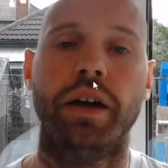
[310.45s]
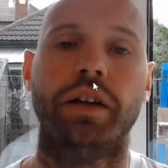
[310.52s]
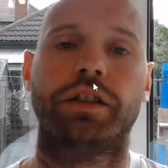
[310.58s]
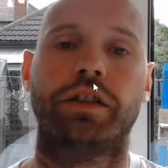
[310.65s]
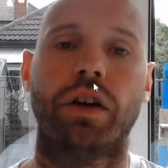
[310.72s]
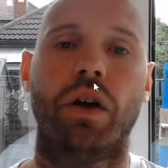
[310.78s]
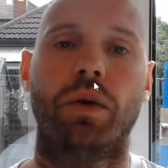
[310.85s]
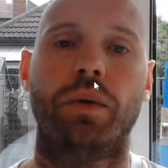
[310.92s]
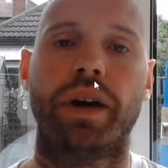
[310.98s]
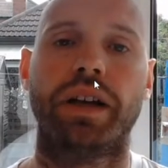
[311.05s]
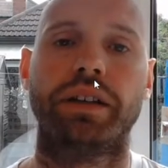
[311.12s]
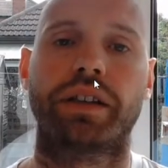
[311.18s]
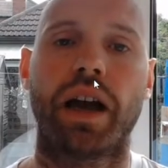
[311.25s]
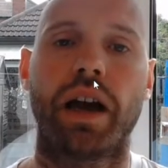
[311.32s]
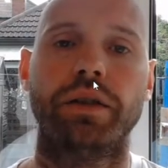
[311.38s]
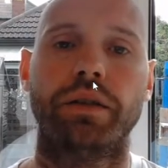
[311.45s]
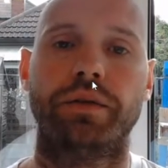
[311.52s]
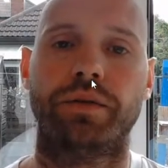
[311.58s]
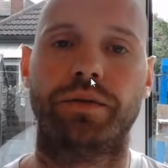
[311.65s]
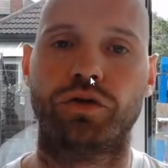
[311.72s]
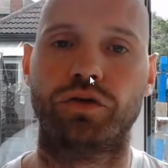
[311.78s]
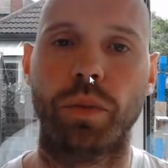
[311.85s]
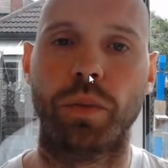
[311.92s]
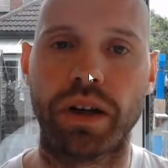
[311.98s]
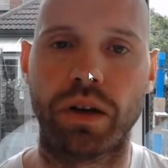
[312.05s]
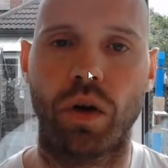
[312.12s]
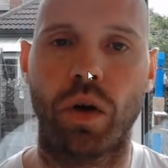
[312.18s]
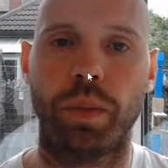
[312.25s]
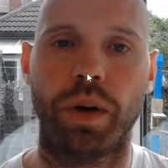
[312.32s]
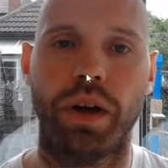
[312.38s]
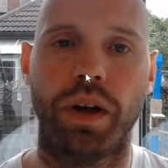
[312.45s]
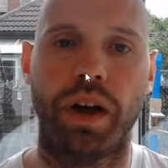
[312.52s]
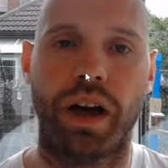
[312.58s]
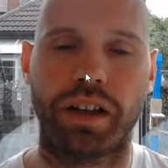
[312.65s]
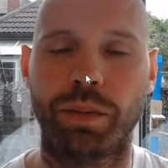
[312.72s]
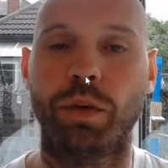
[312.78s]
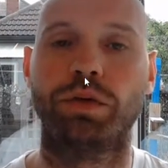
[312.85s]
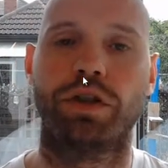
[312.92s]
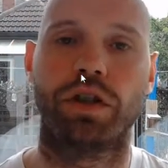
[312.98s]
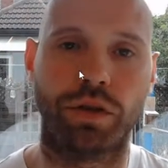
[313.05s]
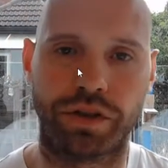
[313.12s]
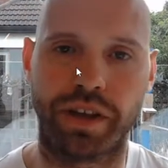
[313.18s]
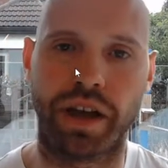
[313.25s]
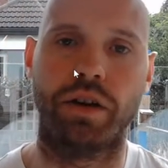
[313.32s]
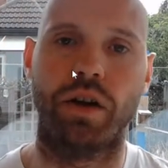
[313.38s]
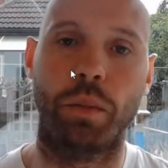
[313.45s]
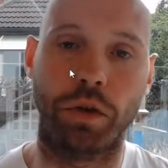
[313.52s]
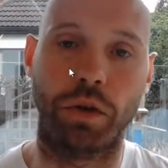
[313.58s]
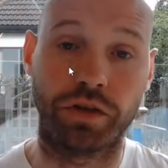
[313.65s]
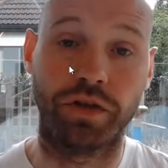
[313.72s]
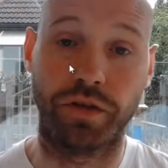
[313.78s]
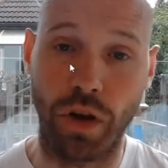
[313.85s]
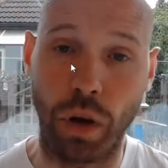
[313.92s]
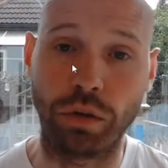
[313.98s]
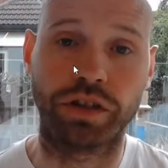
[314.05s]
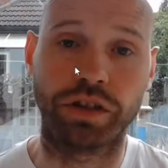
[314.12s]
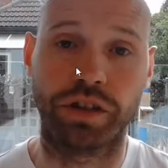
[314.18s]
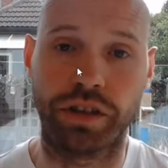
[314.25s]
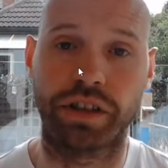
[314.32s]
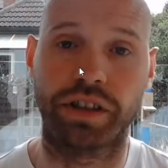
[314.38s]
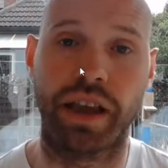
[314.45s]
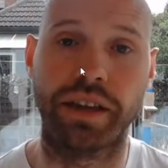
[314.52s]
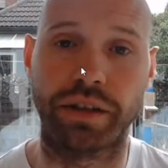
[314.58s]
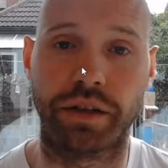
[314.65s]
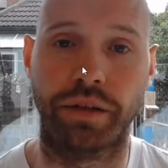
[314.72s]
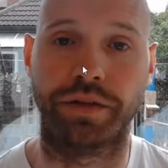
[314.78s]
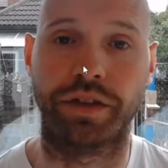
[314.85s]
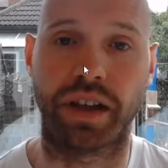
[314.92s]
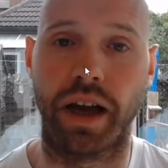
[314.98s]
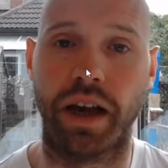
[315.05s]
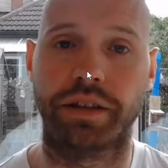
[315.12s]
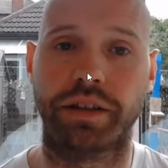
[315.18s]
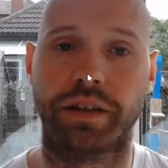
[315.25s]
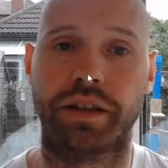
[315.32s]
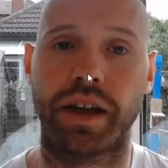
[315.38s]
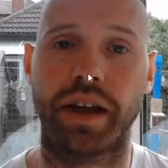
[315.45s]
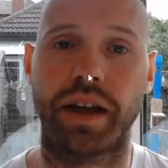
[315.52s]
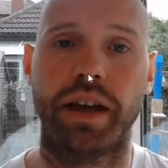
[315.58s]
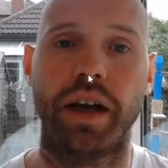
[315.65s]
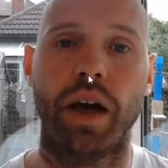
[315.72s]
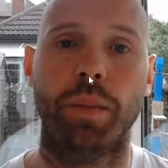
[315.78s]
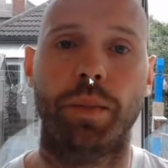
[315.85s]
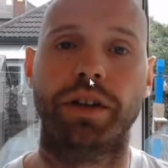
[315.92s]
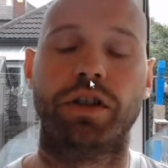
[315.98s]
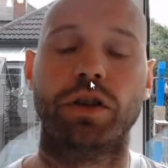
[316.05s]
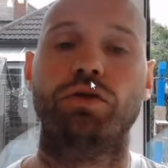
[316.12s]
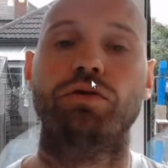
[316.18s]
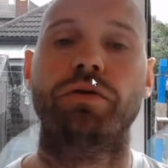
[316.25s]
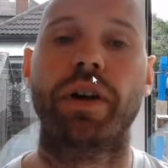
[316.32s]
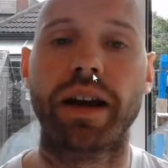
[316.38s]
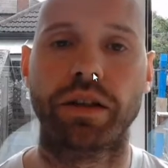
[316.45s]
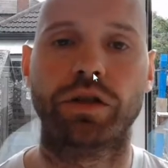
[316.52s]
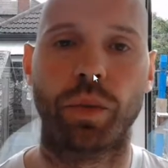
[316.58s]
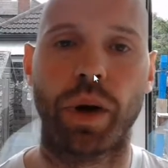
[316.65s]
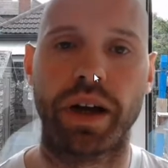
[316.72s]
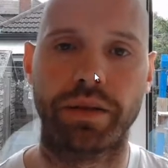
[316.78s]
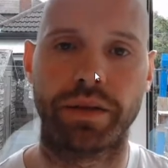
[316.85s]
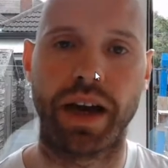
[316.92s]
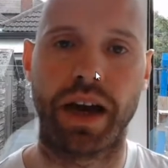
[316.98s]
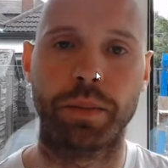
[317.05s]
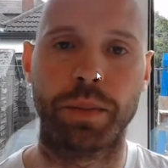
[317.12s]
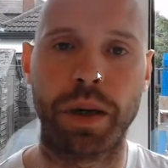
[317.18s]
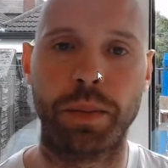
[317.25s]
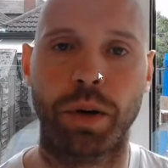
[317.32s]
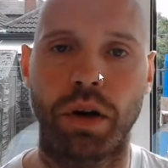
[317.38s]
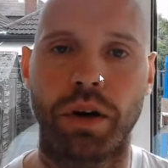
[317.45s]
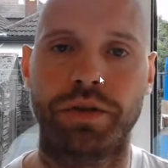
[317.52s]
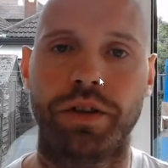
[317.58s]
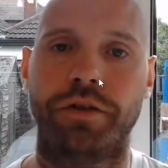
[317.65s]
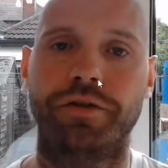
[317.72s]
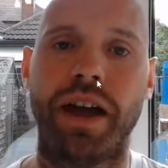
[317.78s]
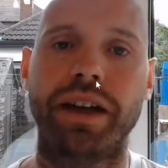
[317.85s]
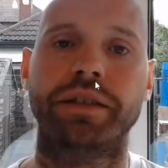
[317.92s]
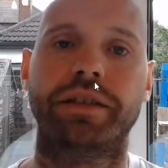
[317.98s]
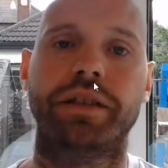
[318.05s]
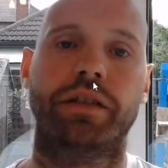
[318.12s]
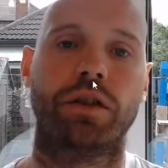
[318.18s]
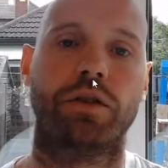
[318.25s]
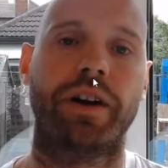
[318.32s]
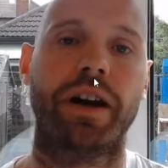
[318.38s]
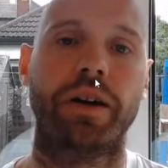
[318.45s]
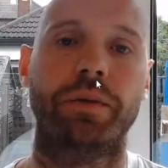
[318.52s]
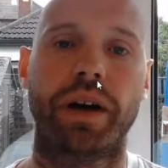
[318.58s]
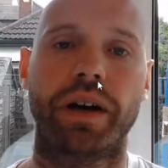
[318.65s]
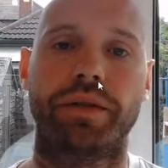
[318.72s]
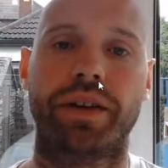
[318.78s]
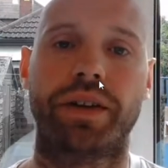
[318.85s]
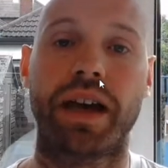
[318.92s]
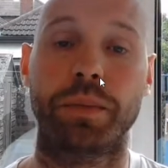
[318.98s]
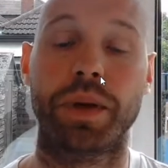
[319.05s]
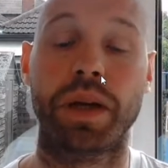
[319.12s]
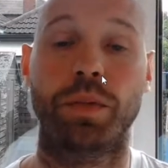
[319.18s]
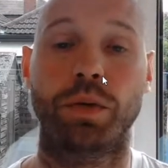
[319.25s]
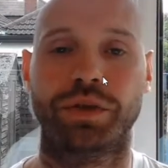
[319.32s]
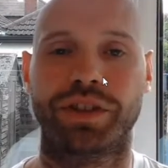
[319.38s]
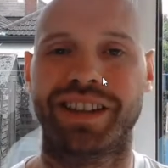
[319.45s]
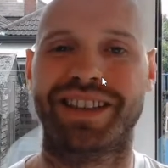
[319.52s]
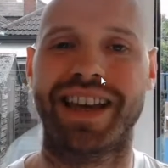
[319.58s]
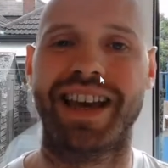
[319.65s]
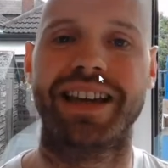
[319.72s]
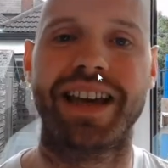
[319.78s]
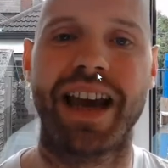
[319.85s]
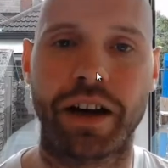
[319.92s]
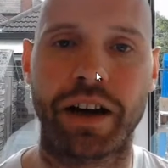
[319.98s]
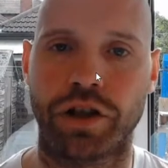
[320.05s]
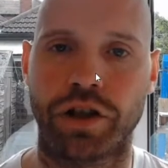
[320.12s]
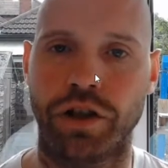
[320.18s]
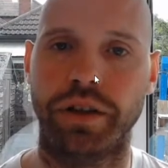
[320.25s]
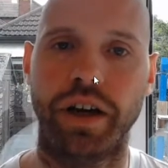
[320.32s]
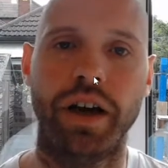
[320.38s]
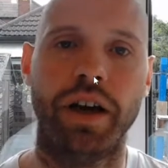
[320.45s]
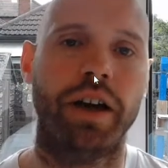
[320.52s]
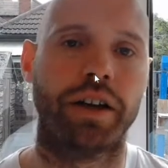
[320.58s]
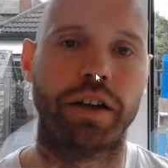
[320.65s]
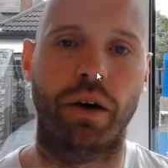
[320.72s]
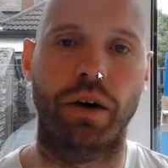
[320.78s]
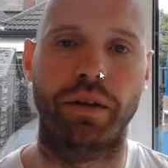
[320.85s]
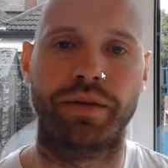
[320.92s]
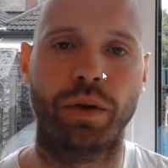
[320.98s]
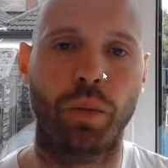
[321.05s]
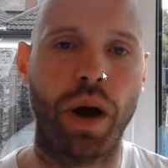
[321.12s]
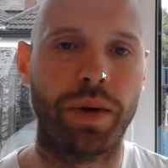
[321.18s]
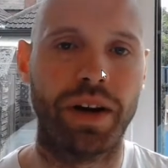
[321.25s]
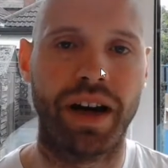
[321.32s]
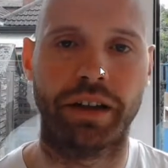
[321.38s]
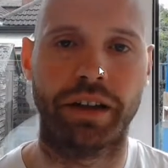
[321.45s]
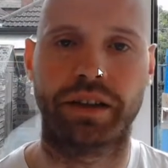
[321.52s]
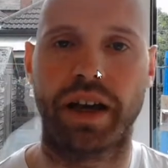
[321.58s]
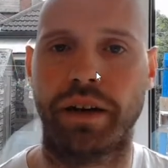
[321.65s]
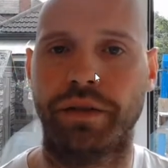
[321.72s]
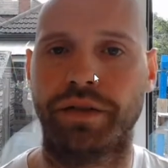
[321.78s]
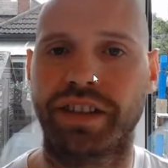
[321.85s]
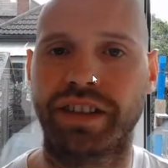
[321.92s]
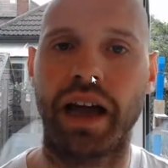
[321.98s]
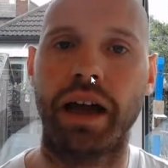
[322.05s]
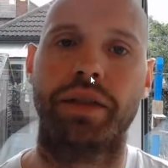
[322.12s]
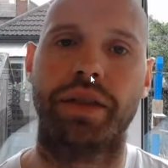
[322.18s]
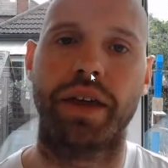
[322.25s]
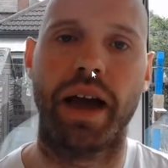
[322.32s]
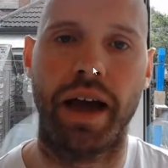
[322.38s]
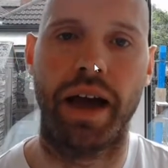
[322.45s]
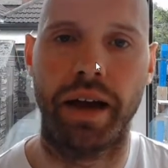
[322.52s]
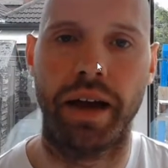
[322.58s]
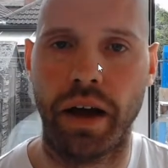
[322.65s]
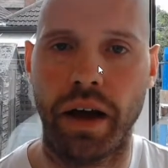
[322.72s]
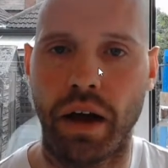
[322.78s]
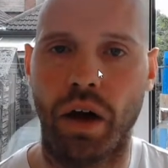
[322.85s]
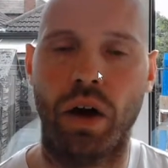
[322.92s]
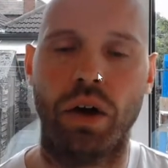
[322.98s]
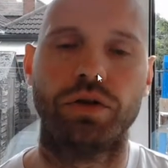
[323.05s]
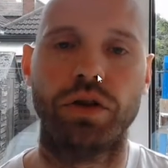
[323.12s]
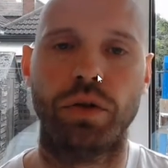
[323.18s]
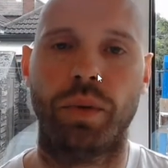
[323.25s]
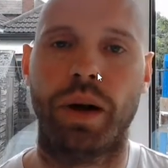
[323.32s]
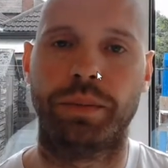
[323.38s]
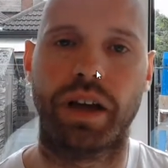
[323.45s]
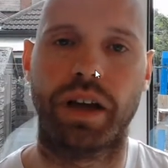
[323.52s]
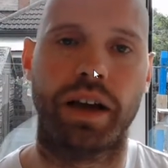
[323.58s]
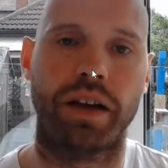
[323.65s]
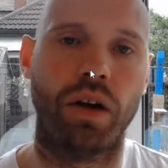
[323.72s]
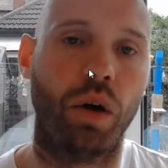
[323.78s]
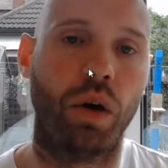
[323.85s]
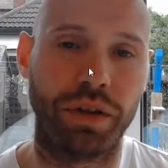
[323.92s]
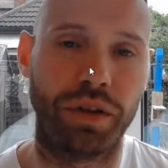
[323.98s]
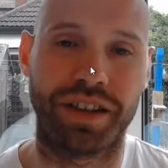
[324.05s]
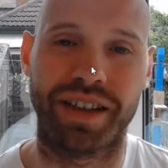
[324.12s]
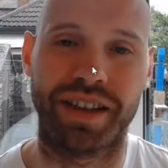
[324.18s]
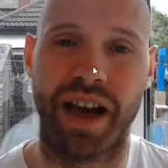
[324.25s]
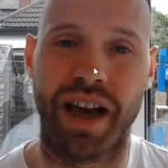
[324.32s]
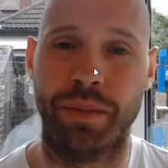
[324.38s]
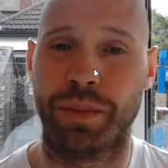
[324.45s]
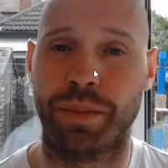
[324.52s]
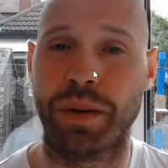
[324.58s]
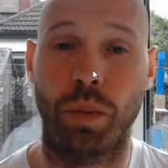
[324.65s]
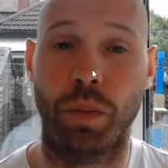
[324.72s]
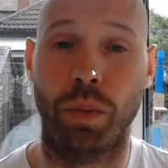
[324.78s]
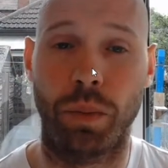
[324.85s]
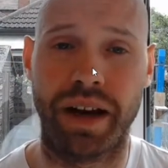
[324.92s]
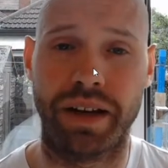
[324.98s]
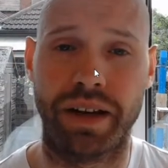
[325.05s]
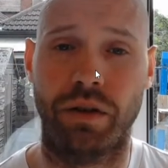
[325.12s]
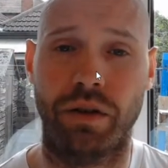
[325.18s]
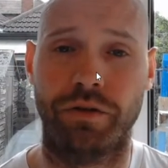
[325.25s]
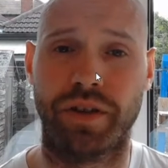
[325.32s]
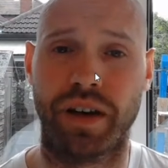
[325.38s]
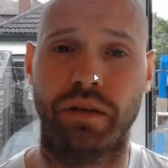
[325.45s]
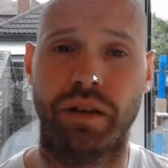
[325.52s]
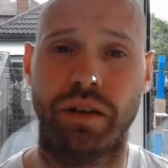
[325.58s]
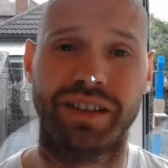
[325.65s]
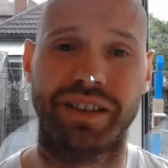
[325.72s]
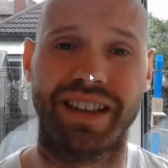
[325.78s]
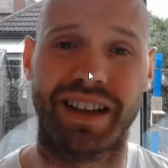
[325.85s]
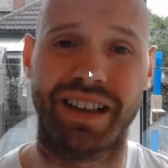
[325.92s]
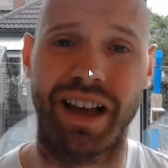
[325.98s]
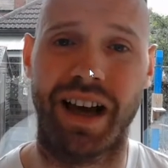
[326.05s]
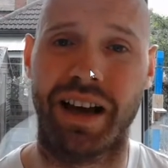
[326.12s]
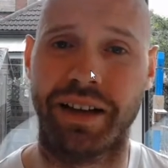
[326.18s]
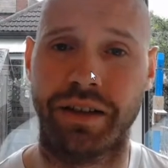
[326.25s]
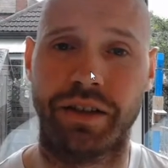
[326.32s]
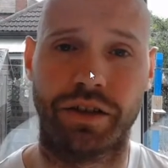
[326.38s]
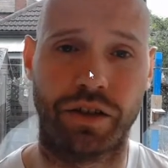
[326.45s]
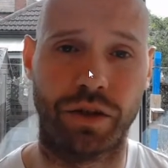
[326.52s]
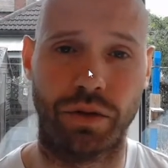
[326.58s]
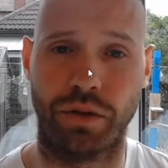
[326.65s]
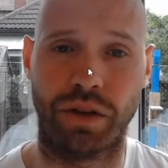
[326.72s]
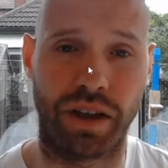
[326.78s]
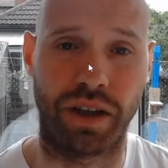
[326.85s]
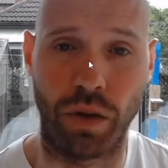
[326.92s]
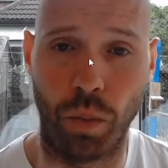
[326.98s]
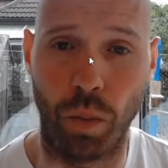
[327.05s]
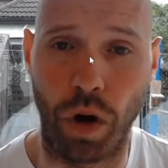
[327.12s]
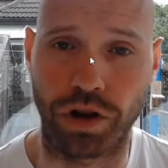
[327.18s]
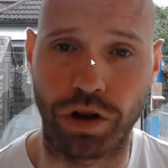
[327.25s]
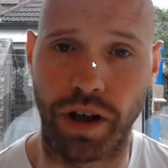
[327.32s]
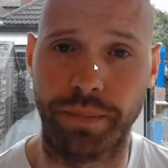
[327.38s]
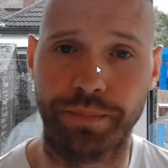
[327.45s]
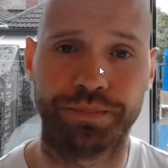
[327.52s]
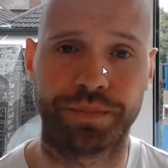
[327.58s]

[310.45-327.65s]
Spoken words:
So it's kind of drumming up, I suppose you could say, an almost false sense of scarcity, but it's a great way of getting people off the fence. It's a great way of getting people to take action. If the webinar's kind of sat there on your website all the time, people might not feel as inclined to click and watch it.